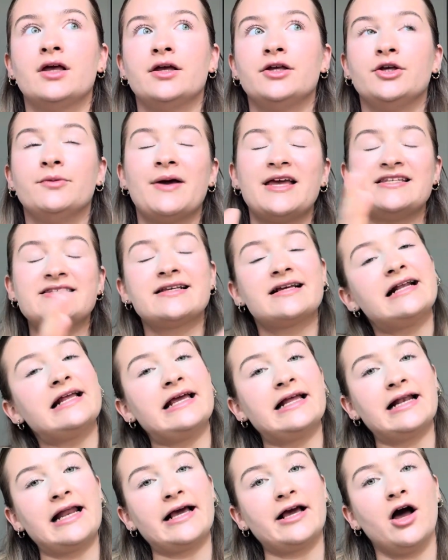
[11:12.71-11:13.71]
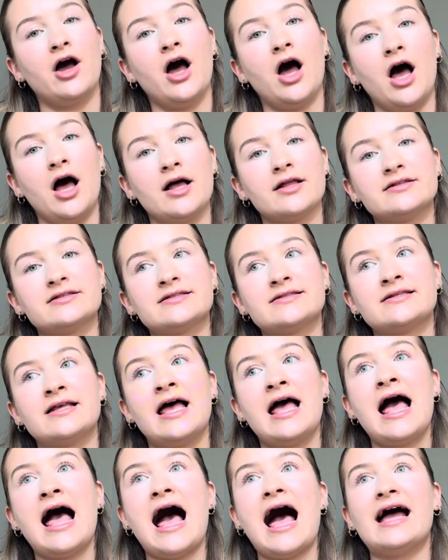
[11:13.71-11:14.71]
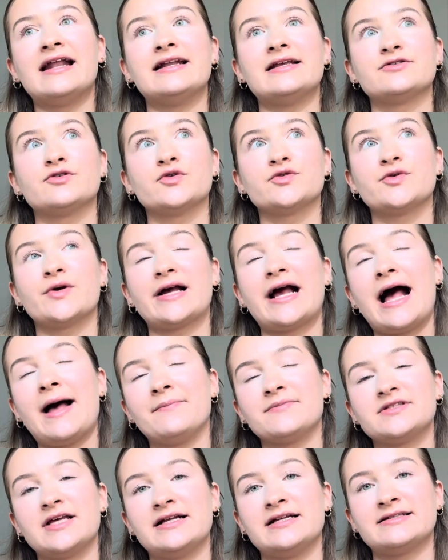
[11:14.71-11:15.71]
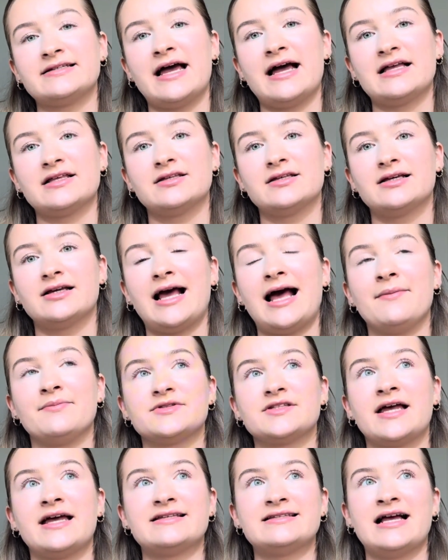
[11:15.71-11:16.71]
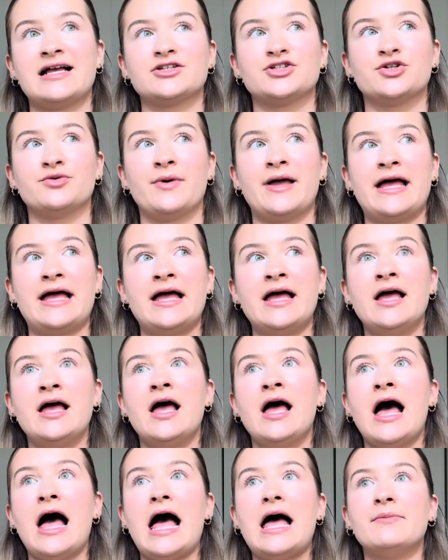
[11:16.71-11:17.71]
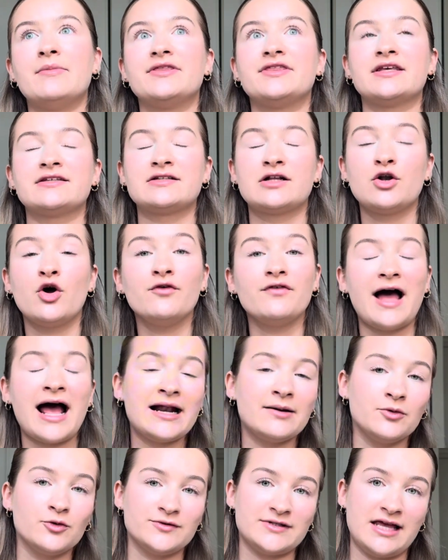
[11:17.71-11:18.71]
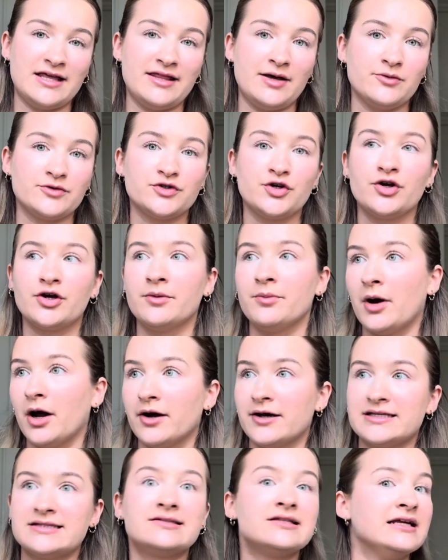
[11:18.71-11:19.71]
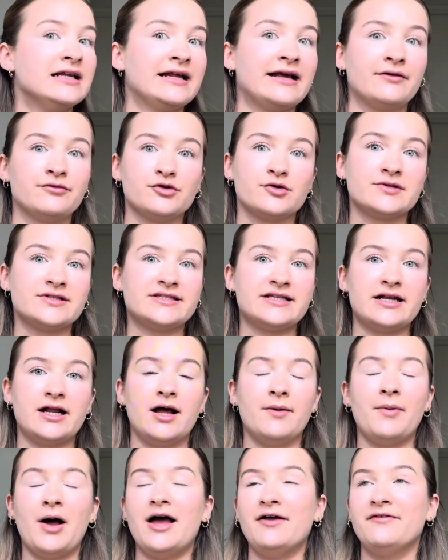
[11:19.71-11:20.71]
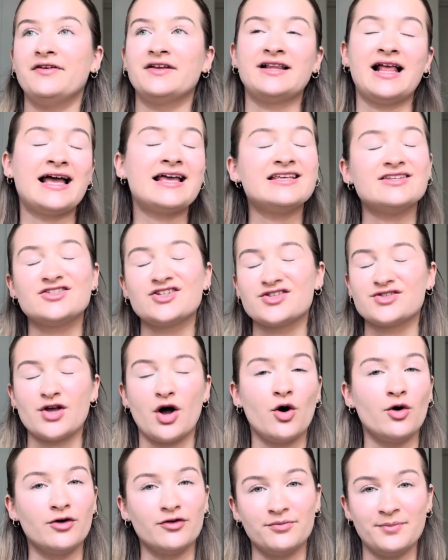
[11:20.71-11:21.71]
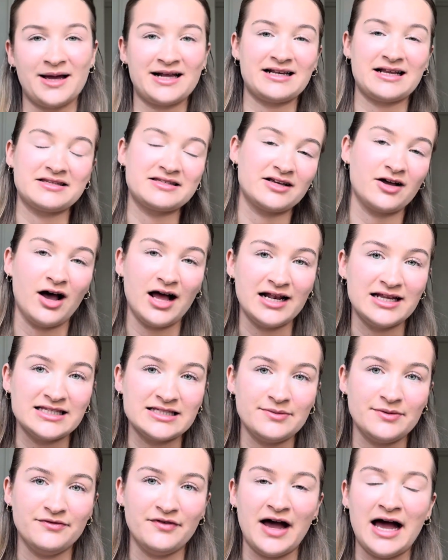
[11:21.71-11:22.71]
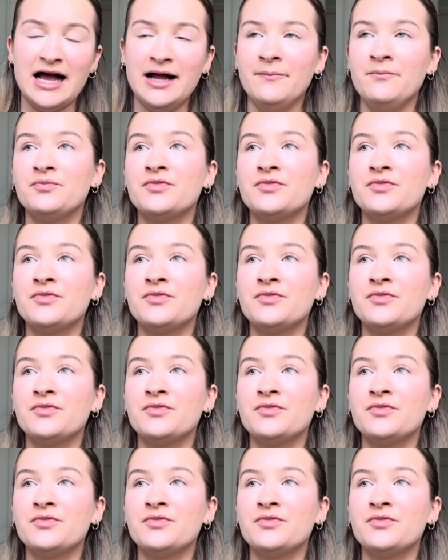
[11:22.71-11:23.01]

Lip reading: basically in like huts, and there's also a campsite attached to it. There's a lot of animals there. There was kookaburras stealing everyone's dinner, but I think that is just the whole of Magnetic Island, to be fair.